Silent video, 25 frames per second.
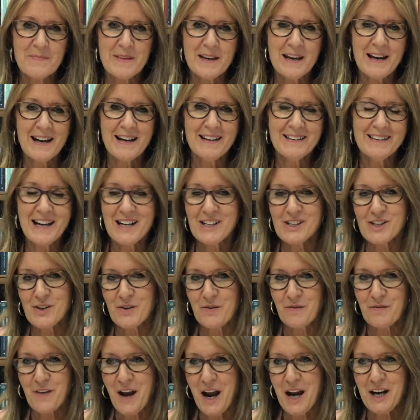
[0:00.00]
And that's in
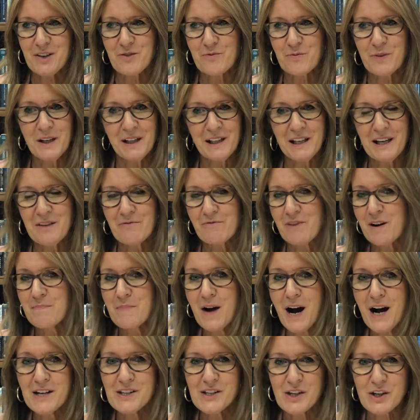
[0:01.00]
fact really
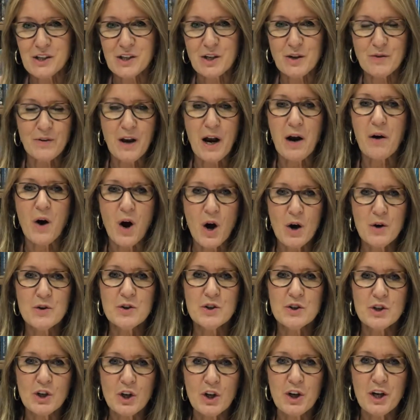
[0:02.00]
reminds us of our own
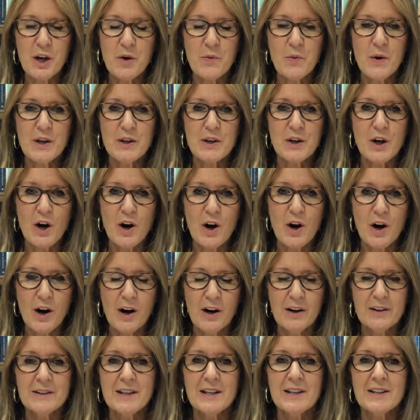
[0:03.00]
journey with
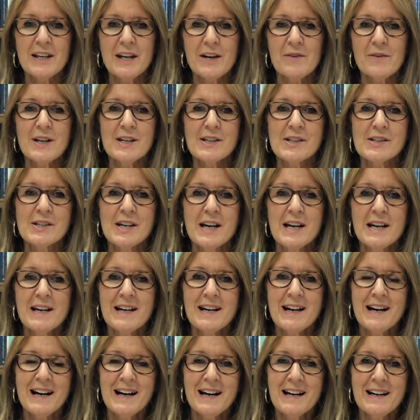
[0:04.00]
God, that there is
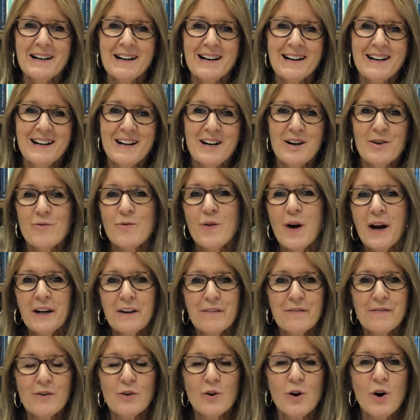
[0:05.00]
a
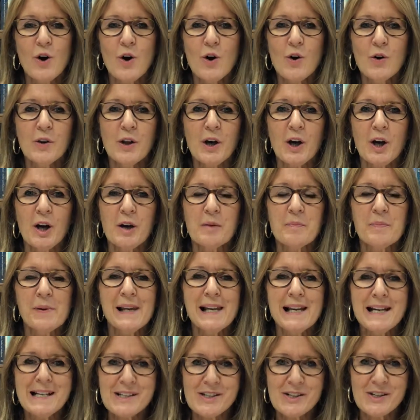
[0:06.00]
wonderful call that God
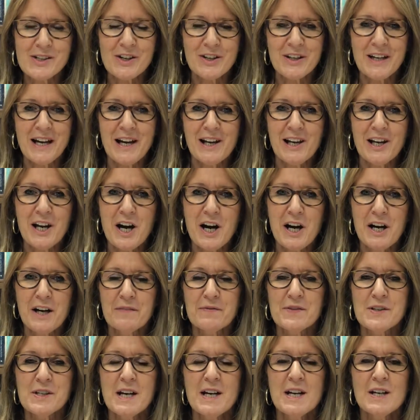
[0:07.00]
places on our
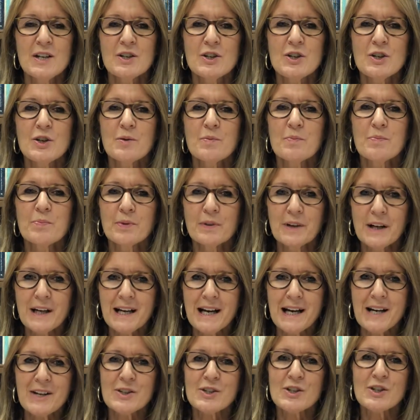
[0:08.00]
lives to bring
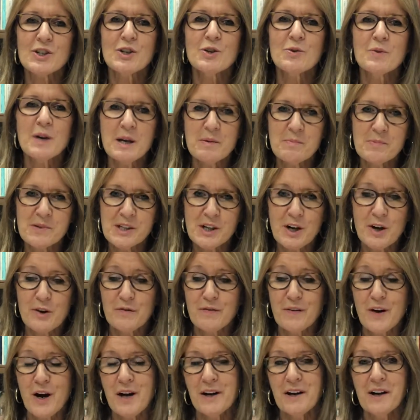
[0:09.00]
us to himself
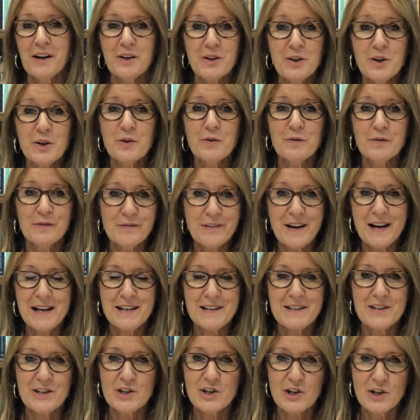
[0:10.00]
on a new
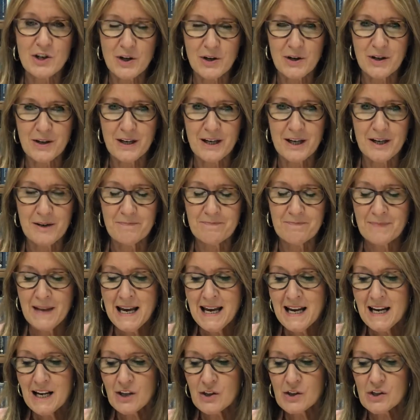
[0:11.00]
faith journey.
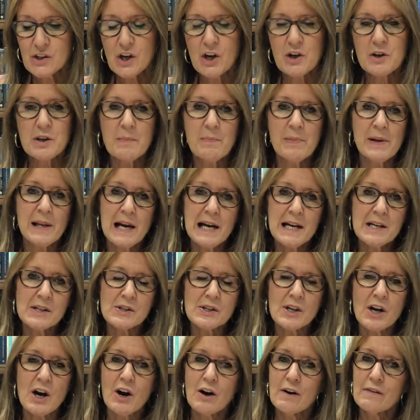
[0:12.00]
And so the place
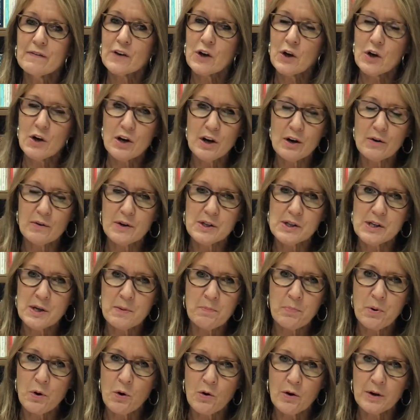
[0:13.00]
of Ur is
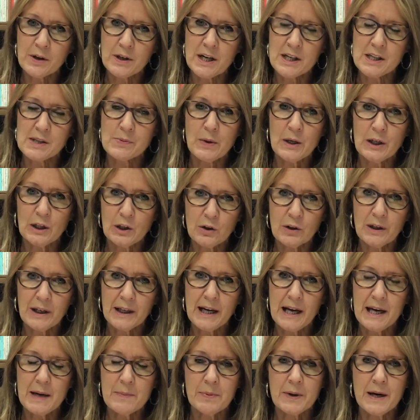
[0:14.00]
important as we look at
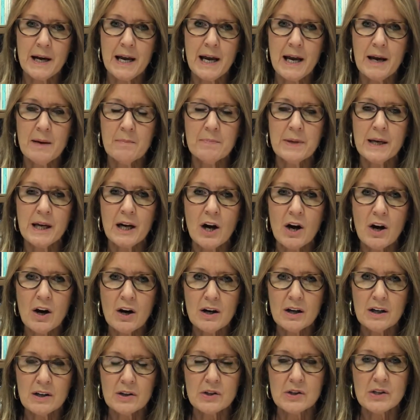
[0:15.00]
Abraham,
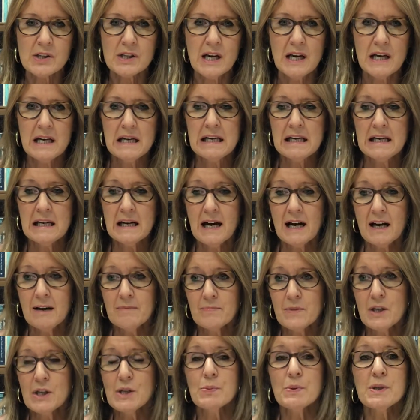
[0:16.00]
because
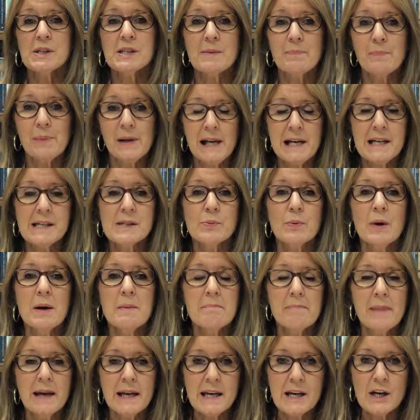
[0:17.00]
this was a place where
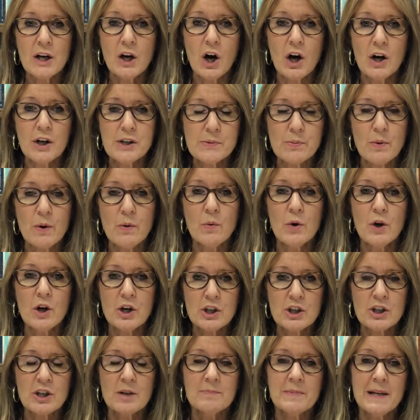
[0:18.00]
many gods were
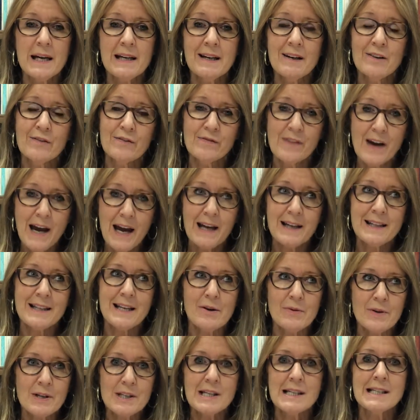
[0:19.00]
worshipped. And in fact,
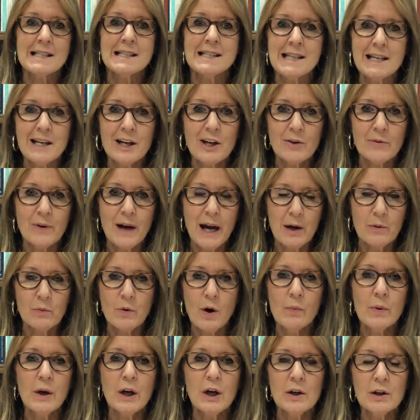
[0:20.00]
there is a ziggurat,
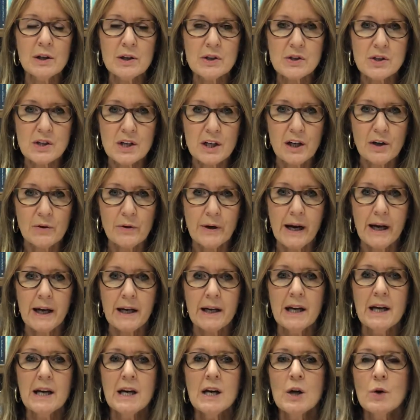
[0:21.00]
what we call a ziggurat,
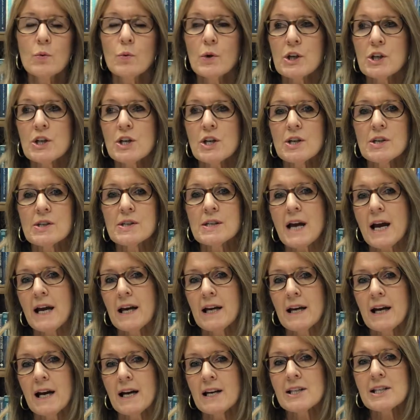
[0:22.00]
which is
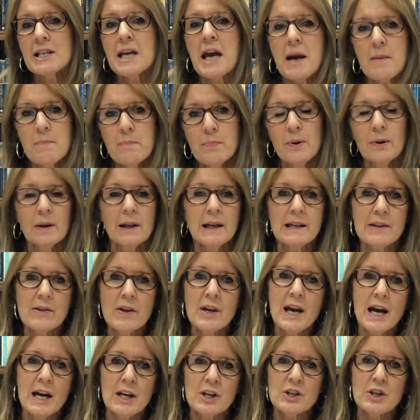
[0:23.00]
a temple in the
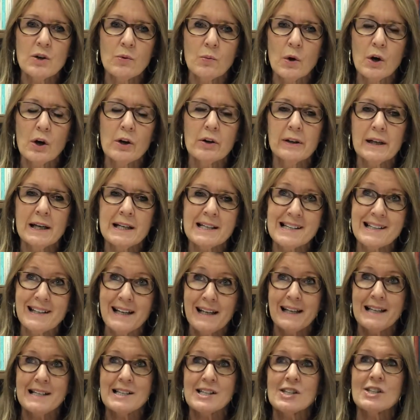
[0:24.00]
ancient world,
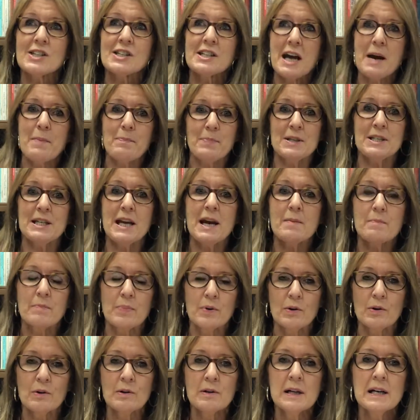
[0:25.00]
like a step
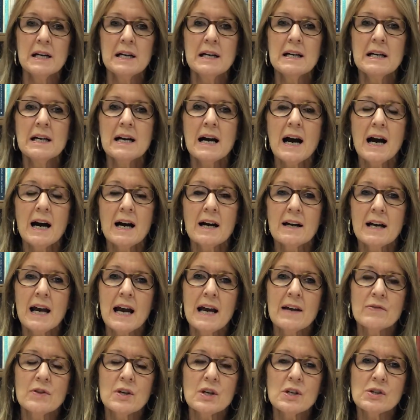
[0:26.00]
temple.
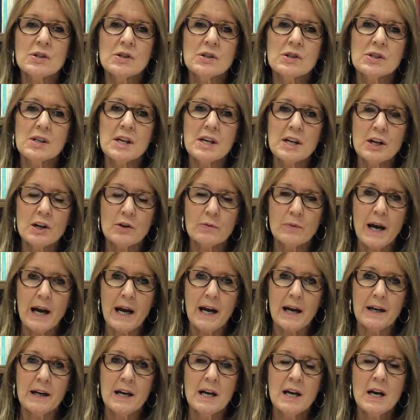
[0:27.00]
And this
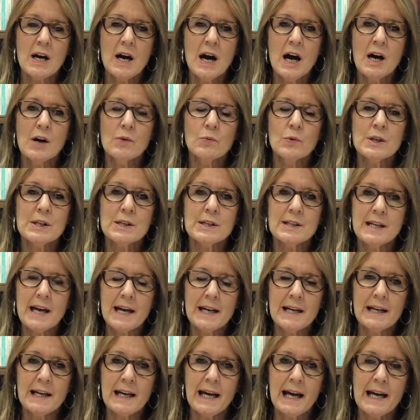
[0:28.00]
ziggurat was
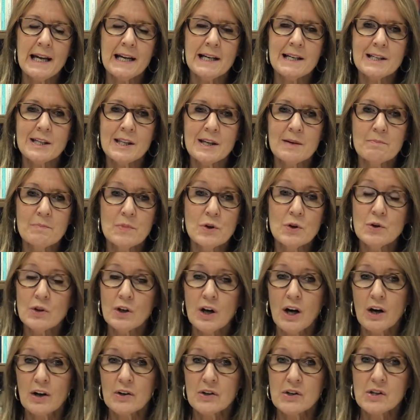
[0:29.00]
dedicated to the moon
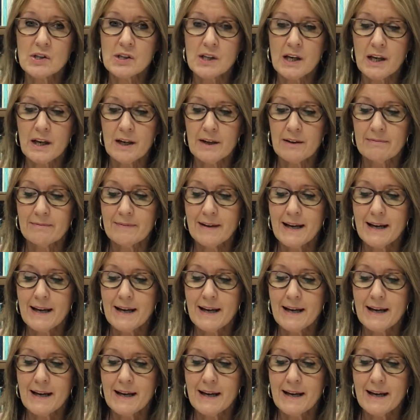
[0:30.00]
god Sin.